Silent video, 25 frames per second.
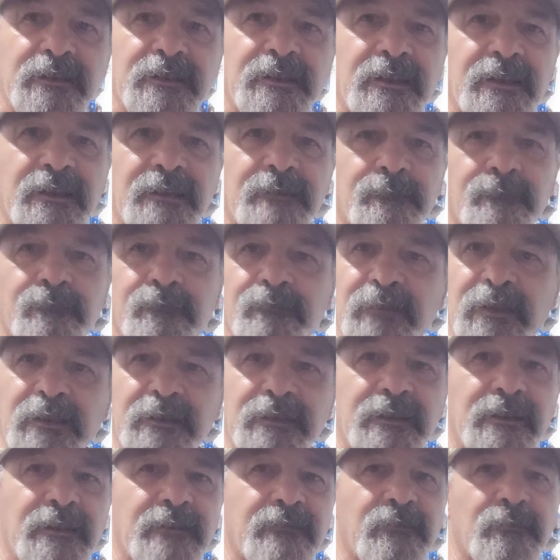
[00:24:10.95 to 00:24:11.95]
came, I
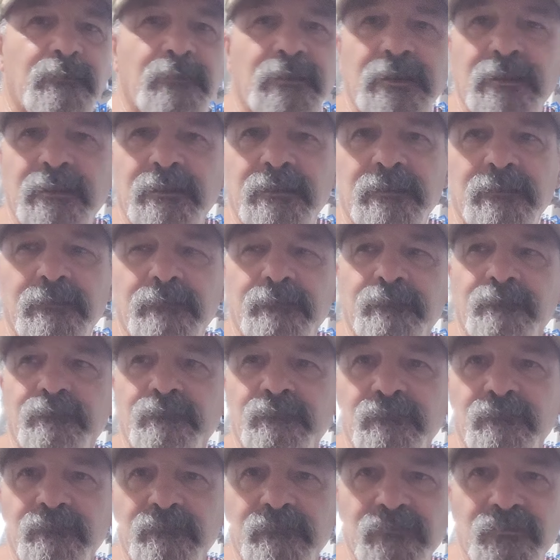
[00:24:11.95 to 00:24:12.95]
gave them another
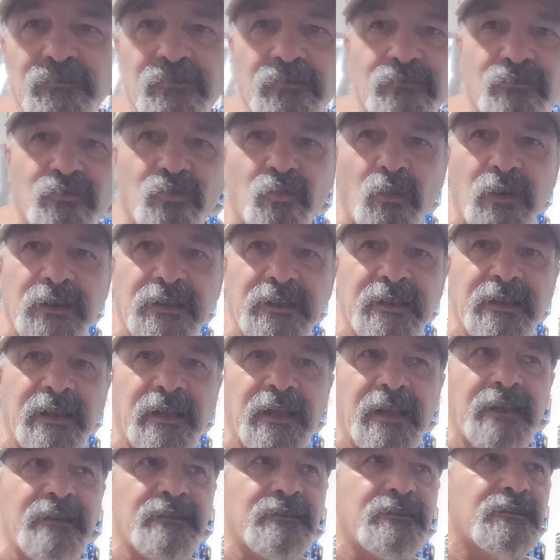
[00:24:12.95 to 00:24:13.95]
20
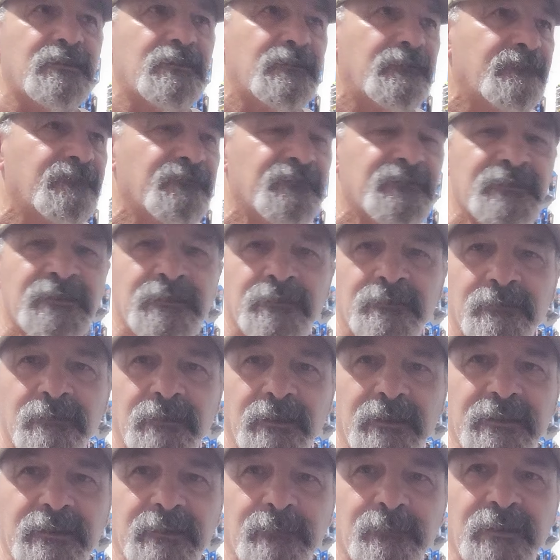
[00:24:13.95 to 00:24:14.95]
cars.
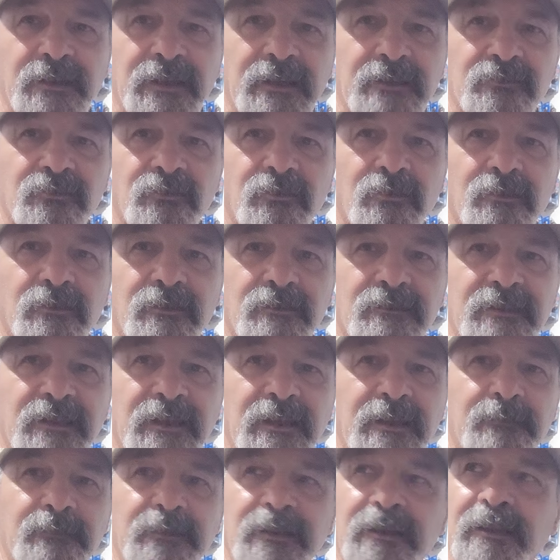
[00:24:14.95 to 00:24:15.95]
I give them cars all the
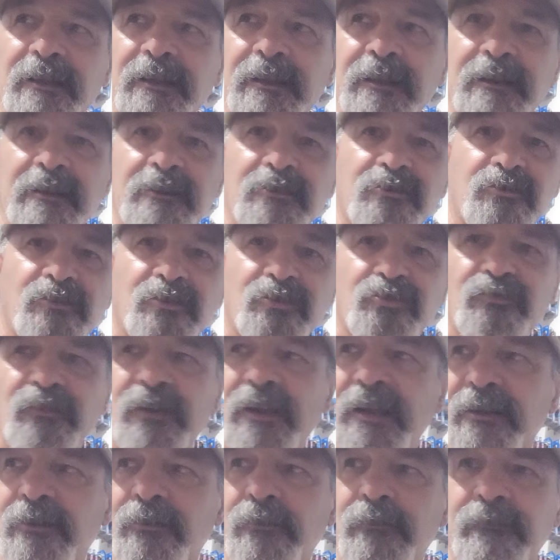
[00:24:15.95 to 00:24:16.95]
time. Then I had extra
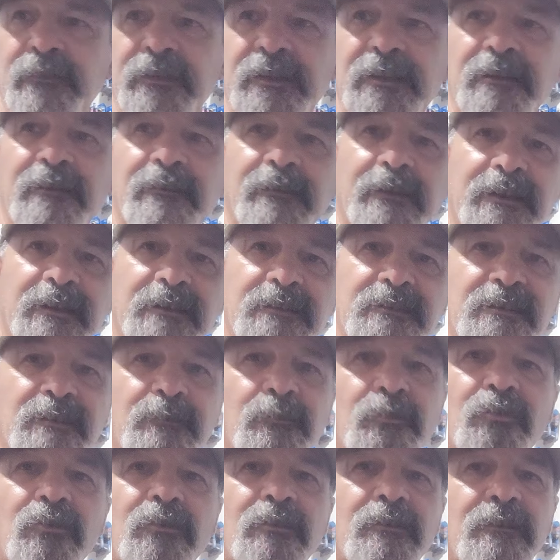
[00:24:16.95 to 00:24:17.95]
track over here. I got some
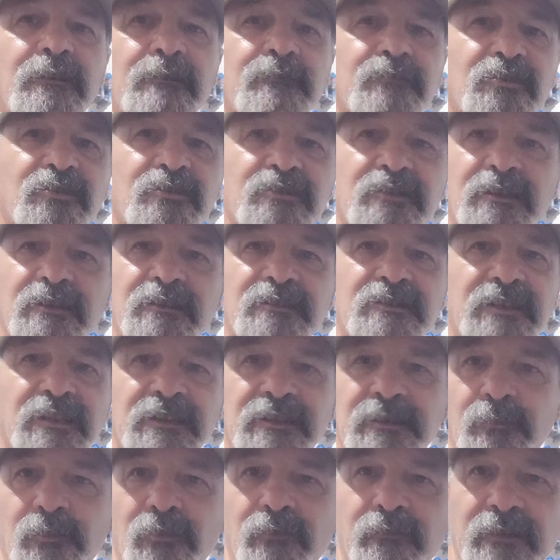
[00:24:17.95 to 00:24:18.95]
more. I'm just going to send
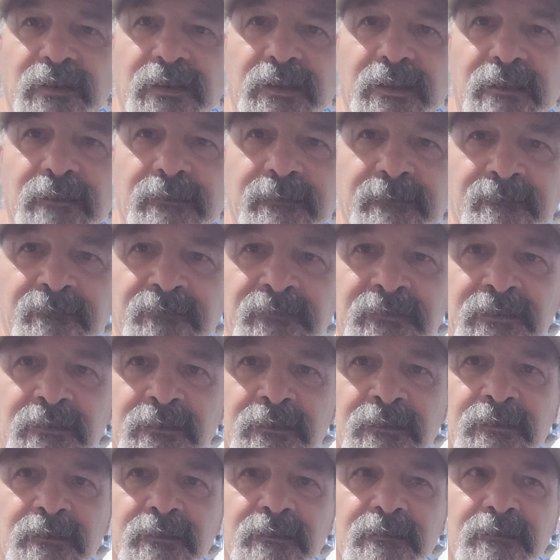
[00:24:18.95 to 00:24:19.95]
them over there.
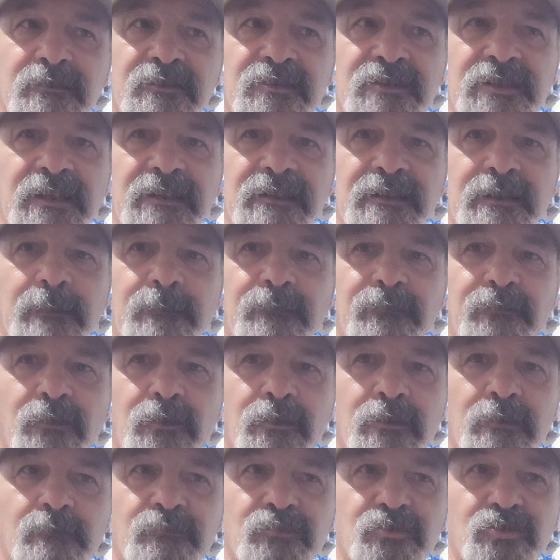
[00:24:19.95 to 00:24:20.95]
Set it up
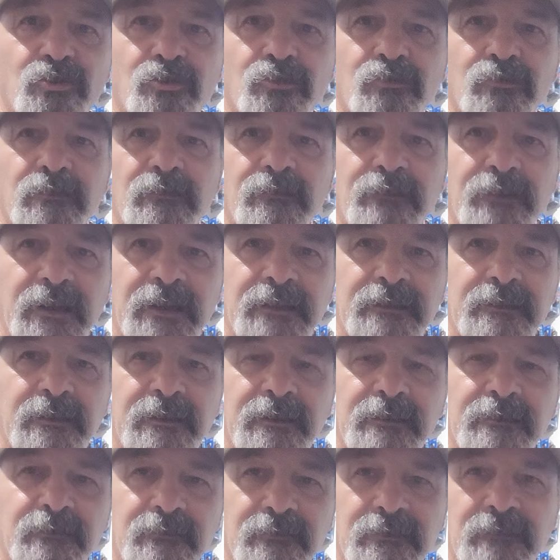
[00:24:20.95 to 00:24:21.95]
for them. Show the father
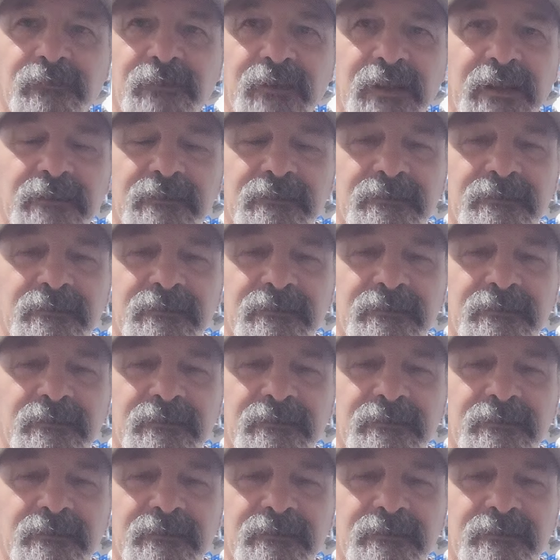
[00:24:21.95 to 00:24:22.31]
the father